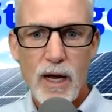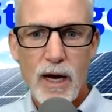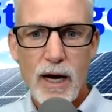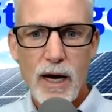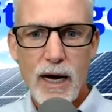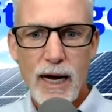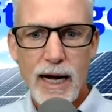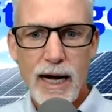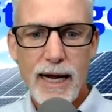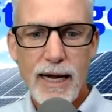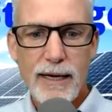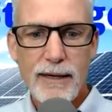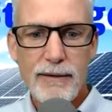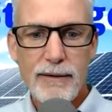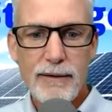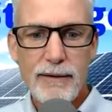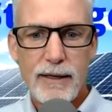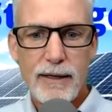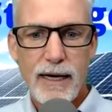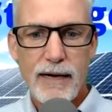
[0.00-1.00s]

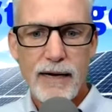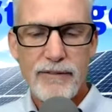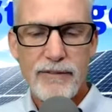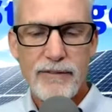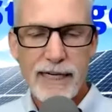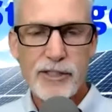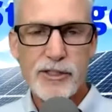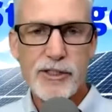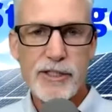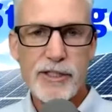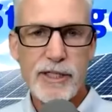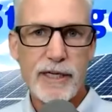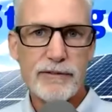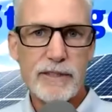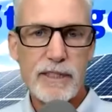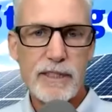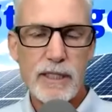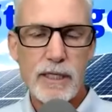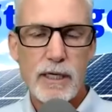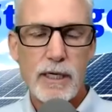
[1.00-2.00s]
I have had a
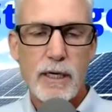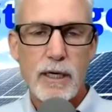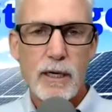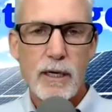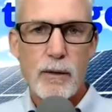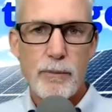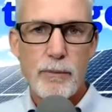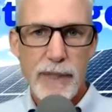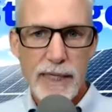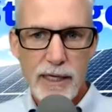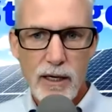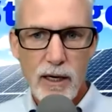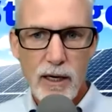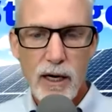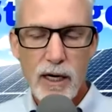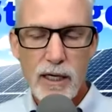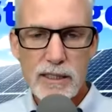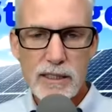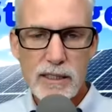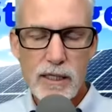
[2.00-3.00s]
shift
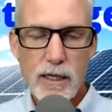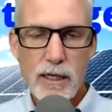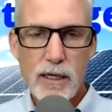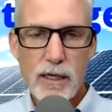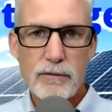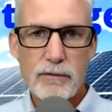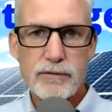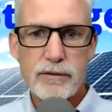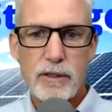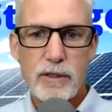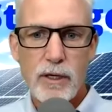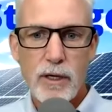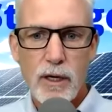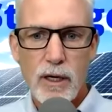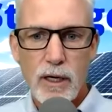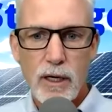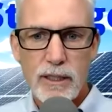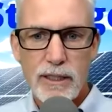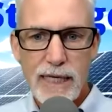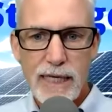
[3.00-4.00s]
because of
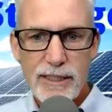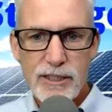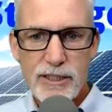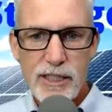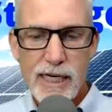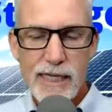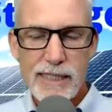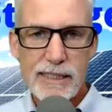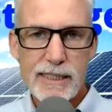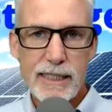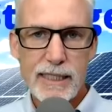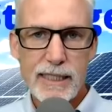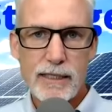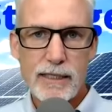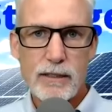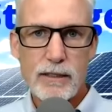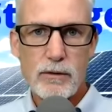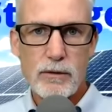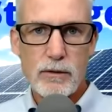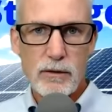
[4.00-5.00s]

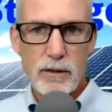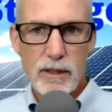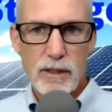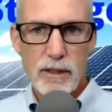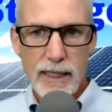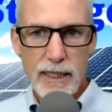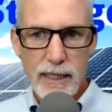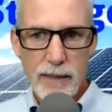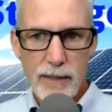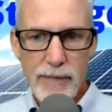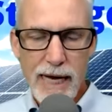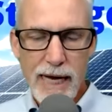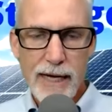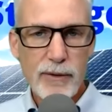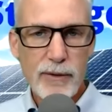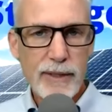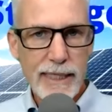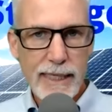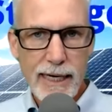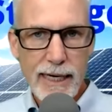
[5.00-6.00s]
digesting the
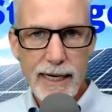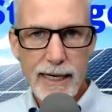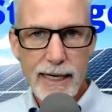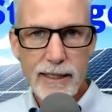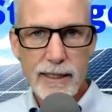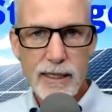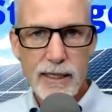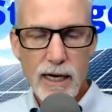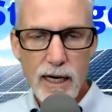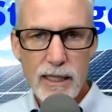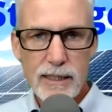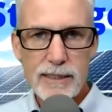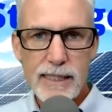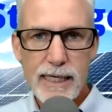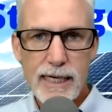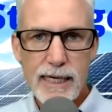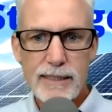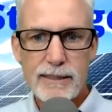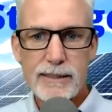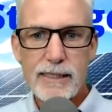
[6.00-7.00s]
Battery Day
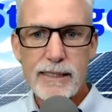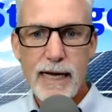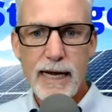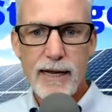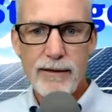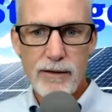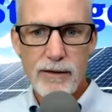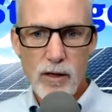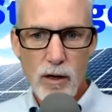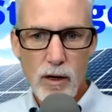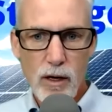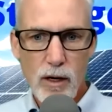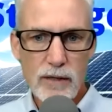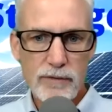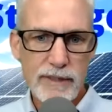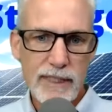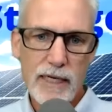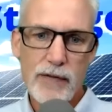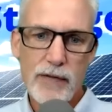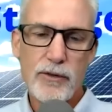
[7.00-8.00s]
content and all of
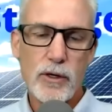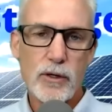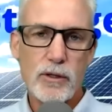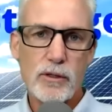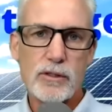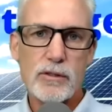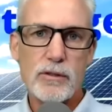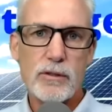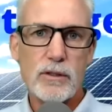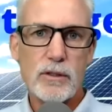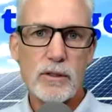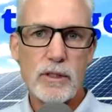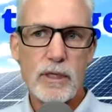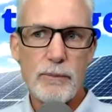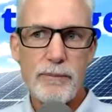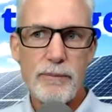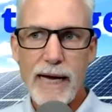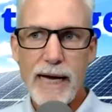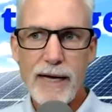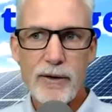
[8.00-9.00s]
the other
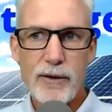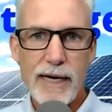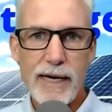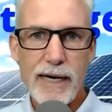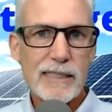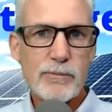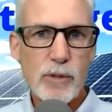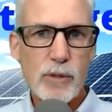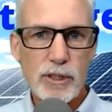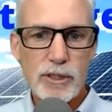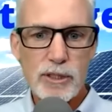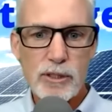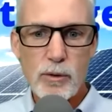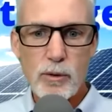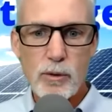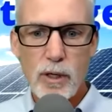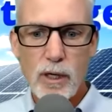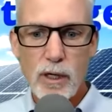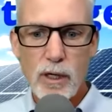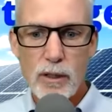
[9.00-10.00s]
battery experts who
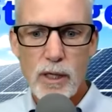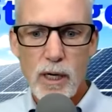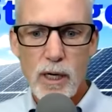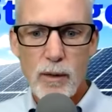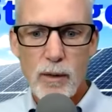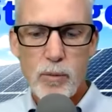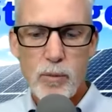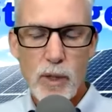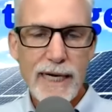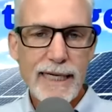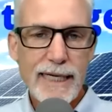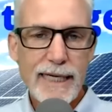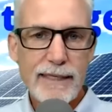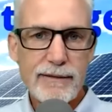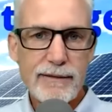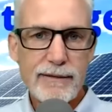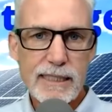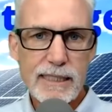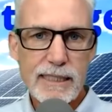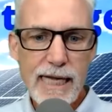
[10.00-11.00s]
are breaking
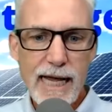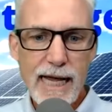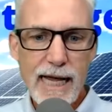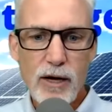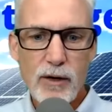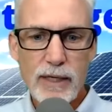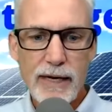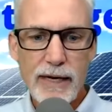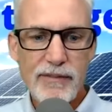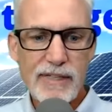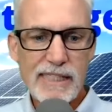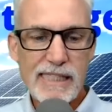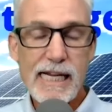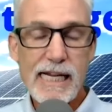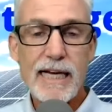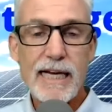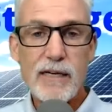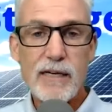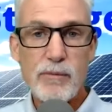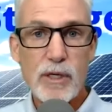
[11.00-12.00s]
this down, and the
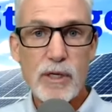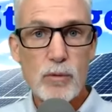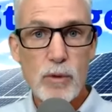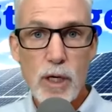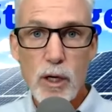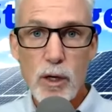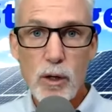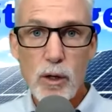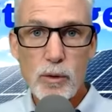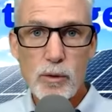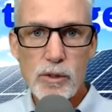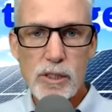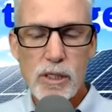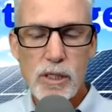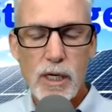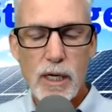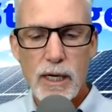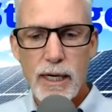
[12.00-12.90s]
Sandy Munros.